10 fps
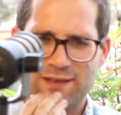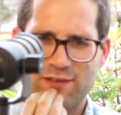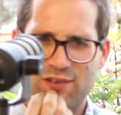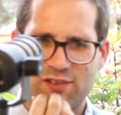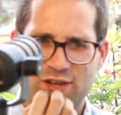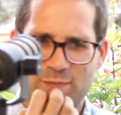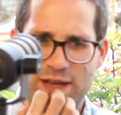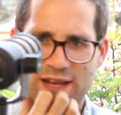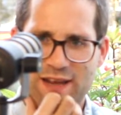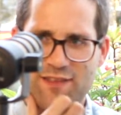So
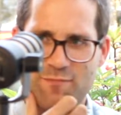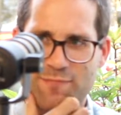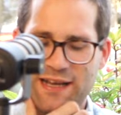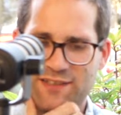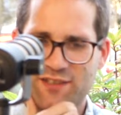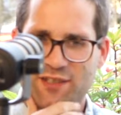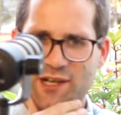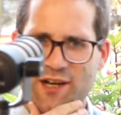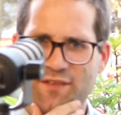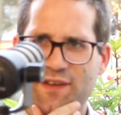many of the best
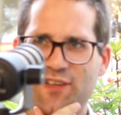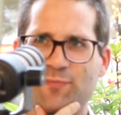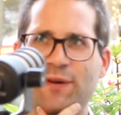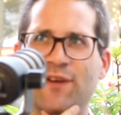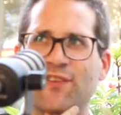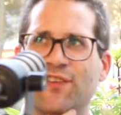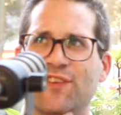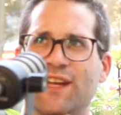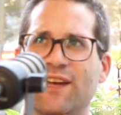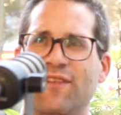coffee experiences
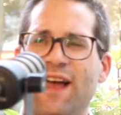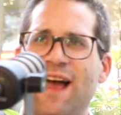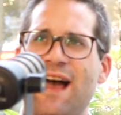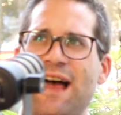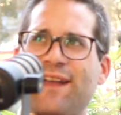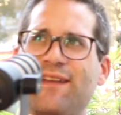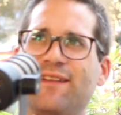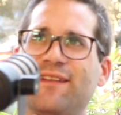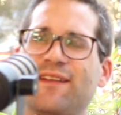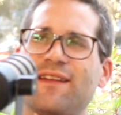that I've had
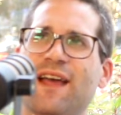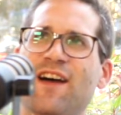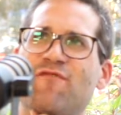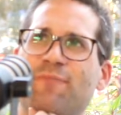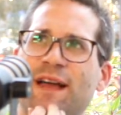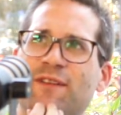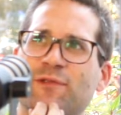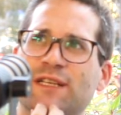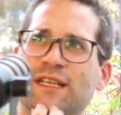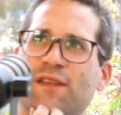have been
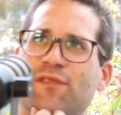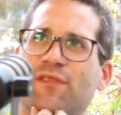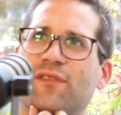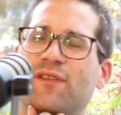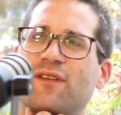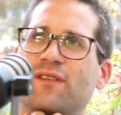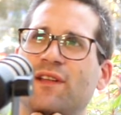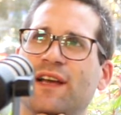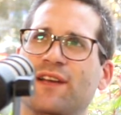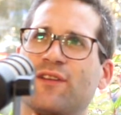with
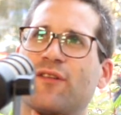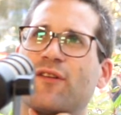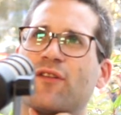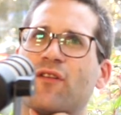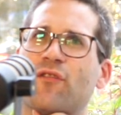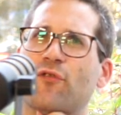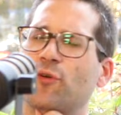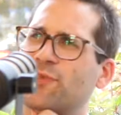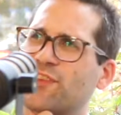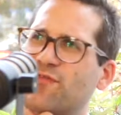like
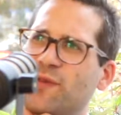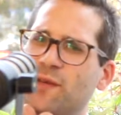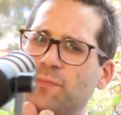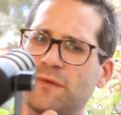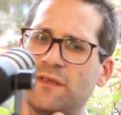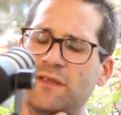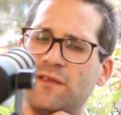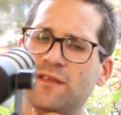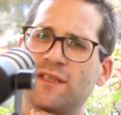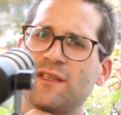groups of people
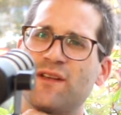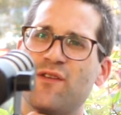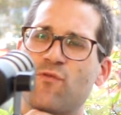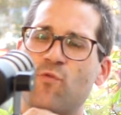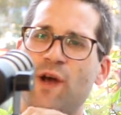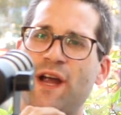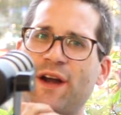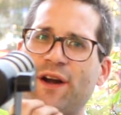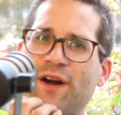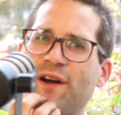
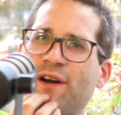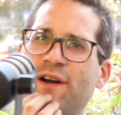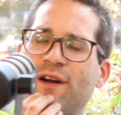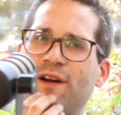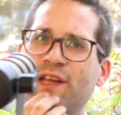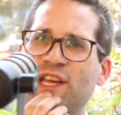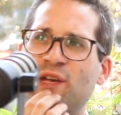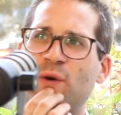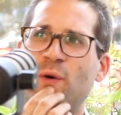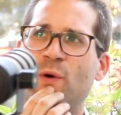where
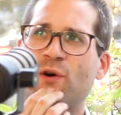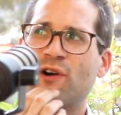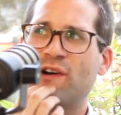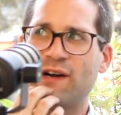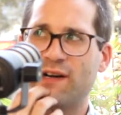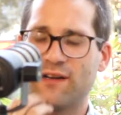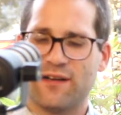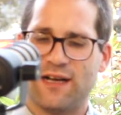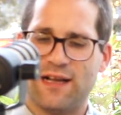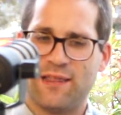you're
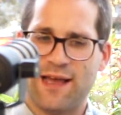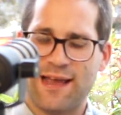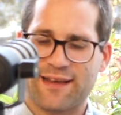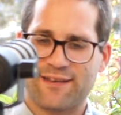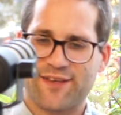like